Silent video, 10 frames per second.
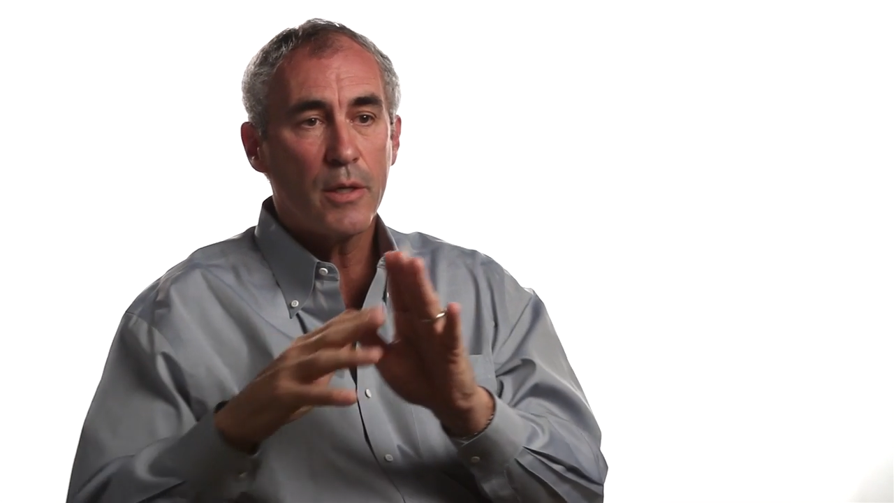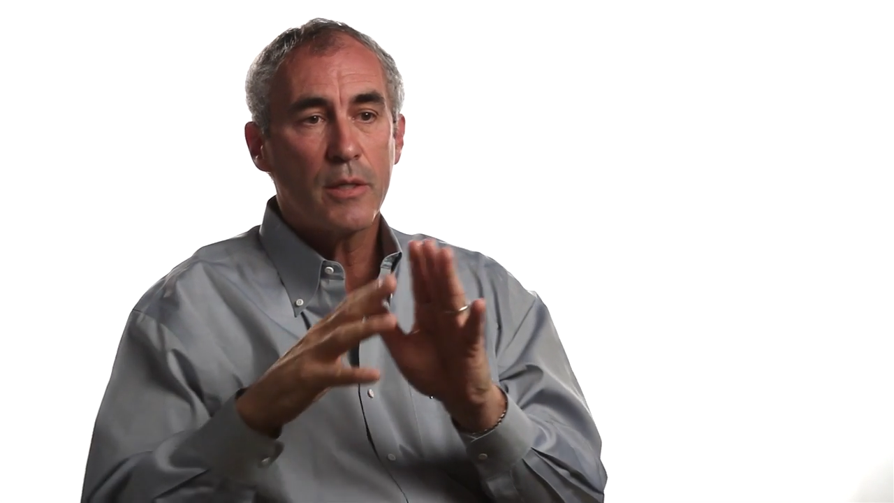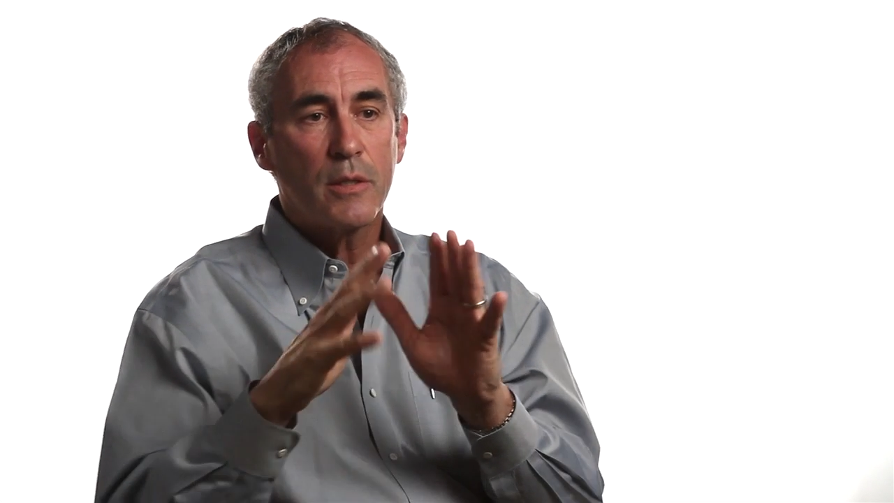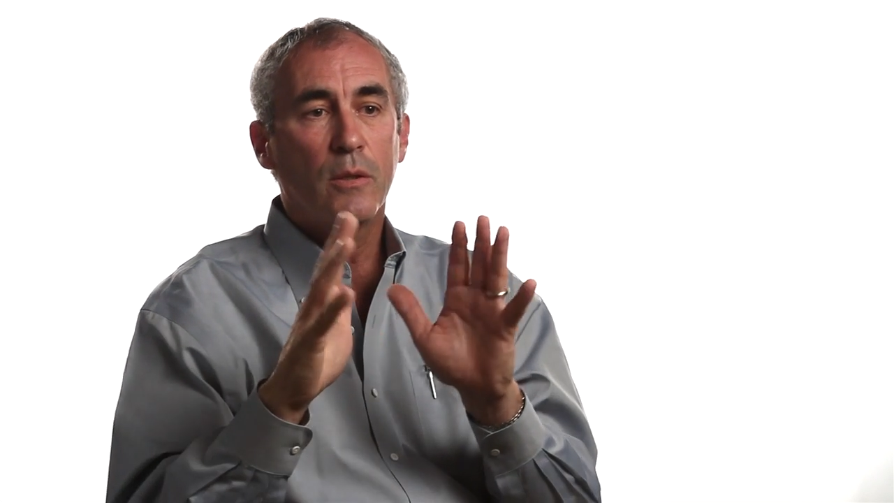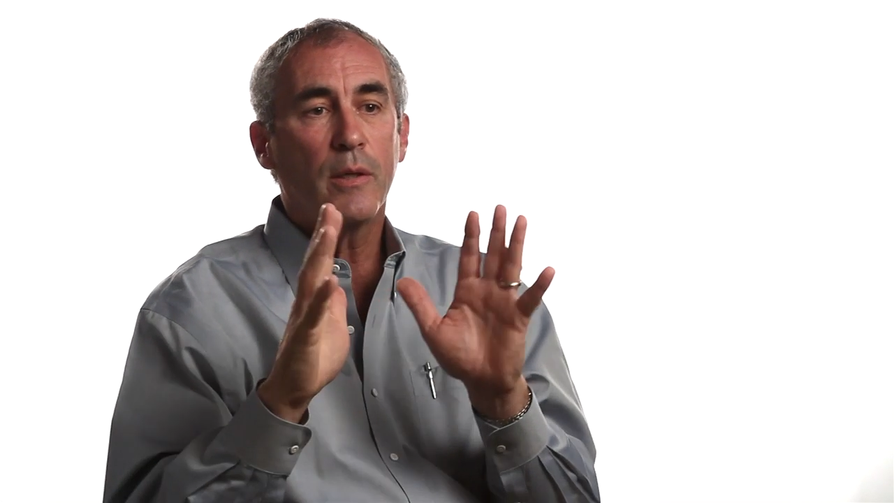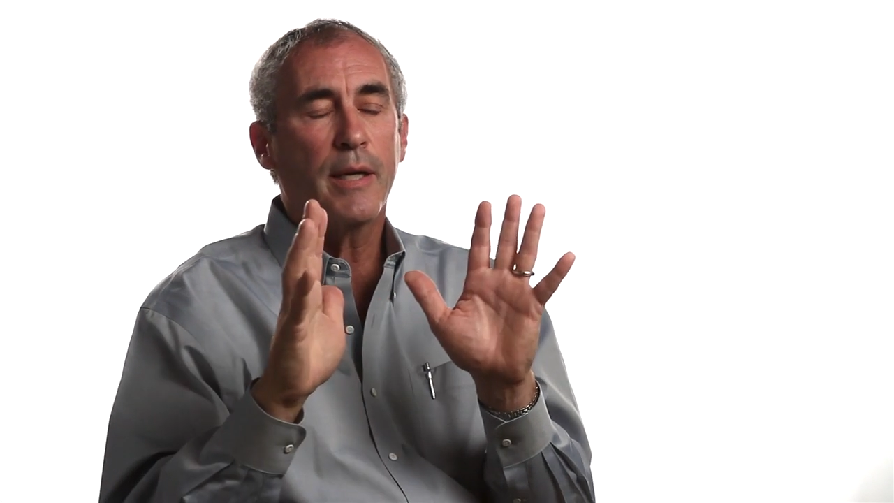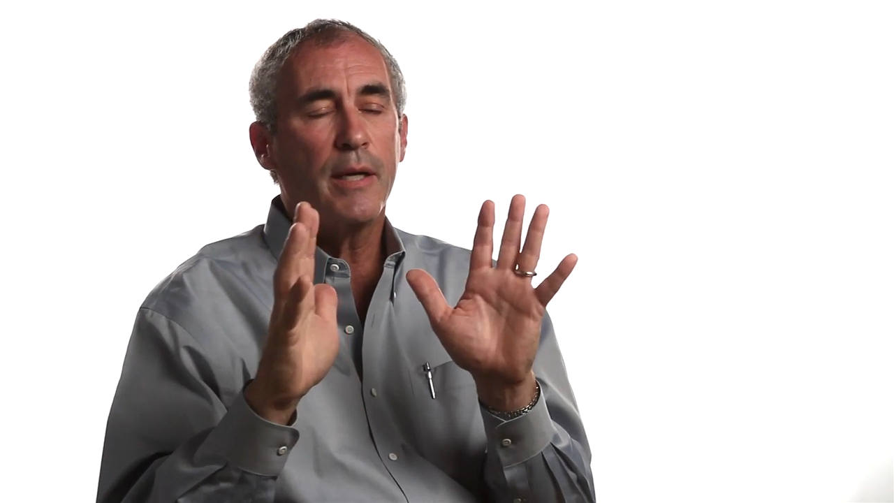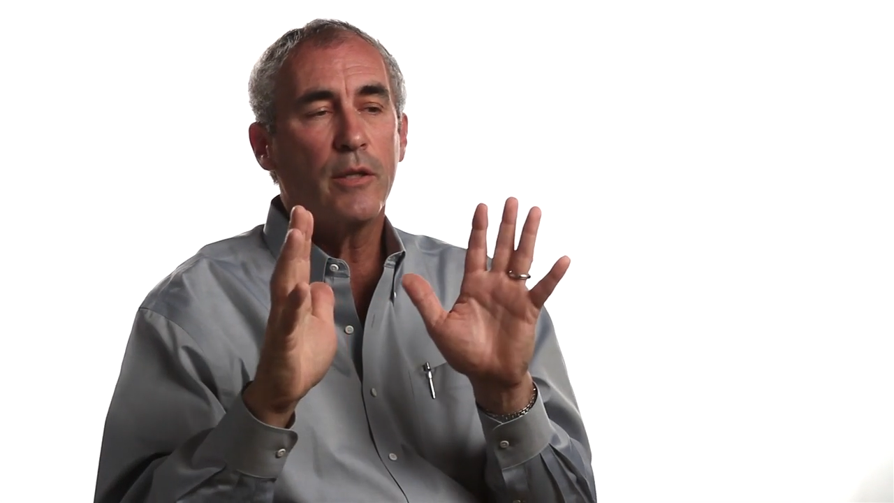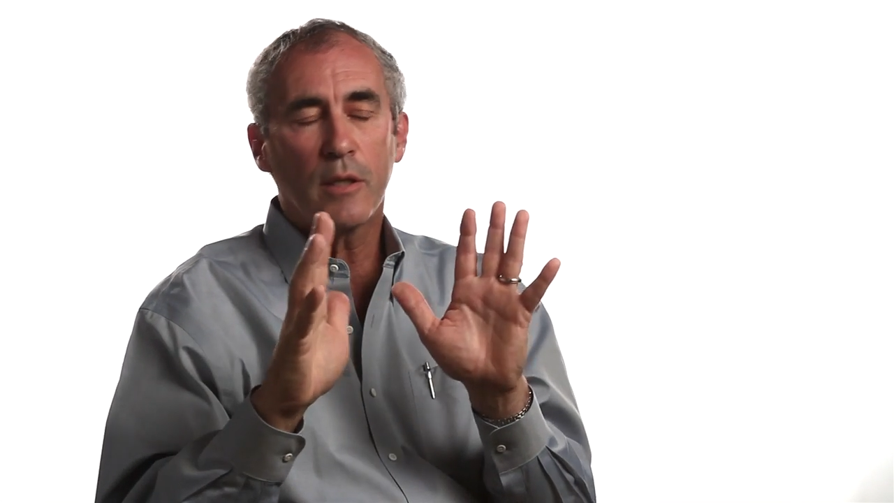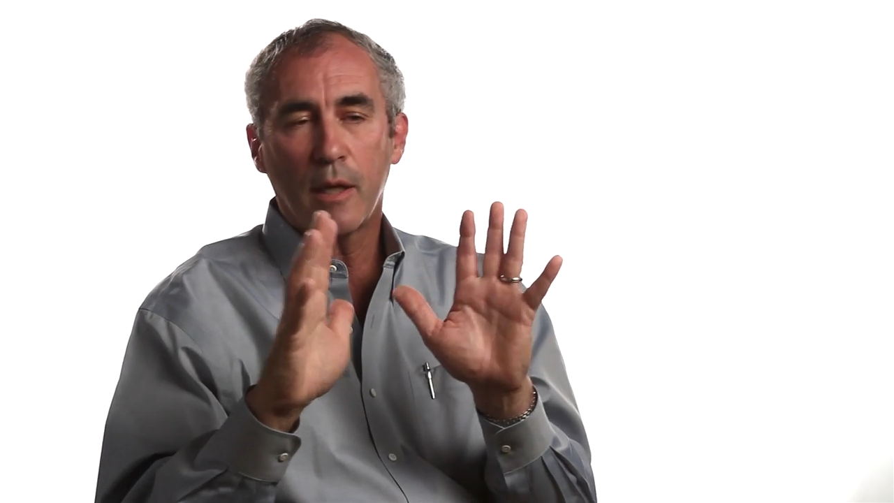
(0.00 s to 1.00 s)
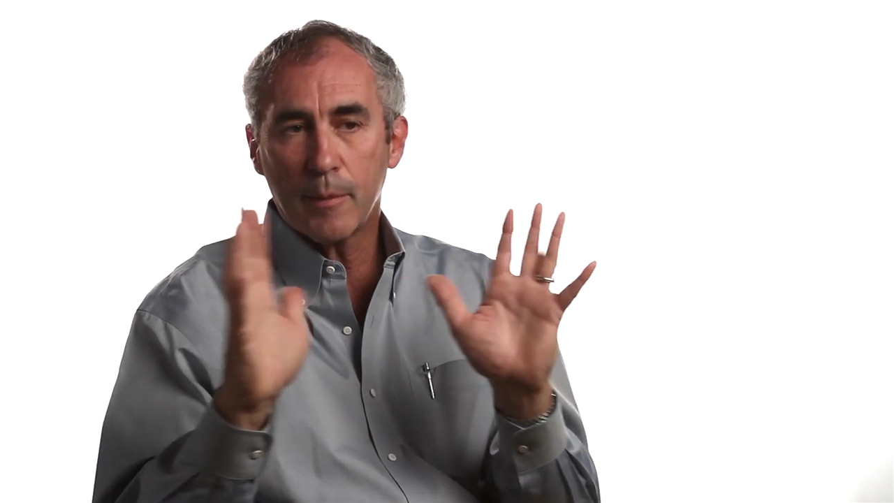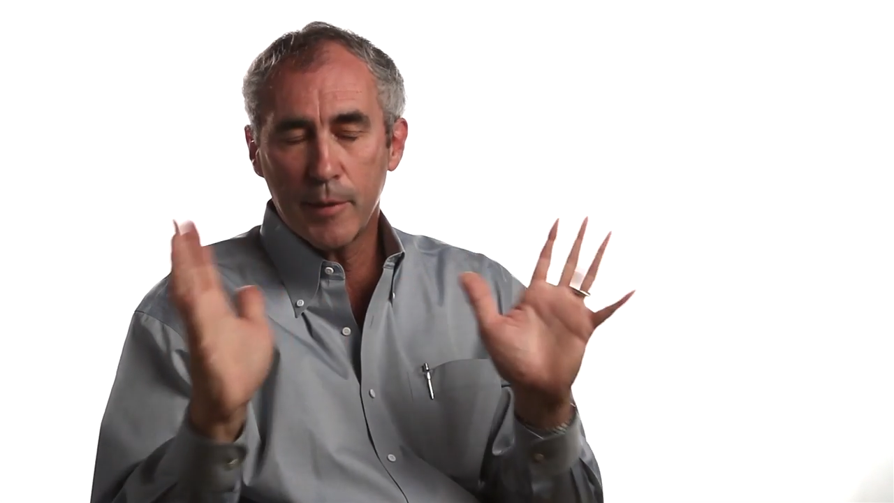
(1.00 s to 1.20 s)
So again, there's a lot